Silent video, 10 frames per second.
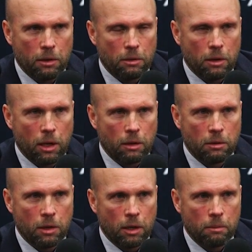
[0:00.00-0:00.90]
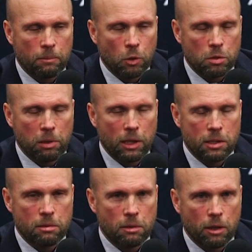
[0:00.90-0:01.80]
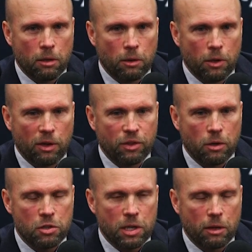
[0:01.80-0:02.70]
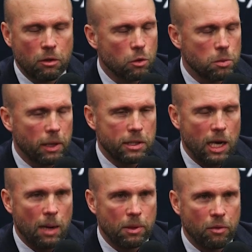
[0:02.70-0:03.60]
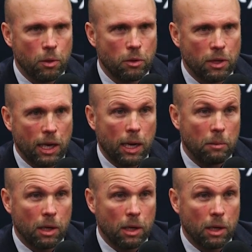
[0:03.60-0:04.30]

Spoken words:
And those plays, you know, you have to understand that those plays happen throughout the game.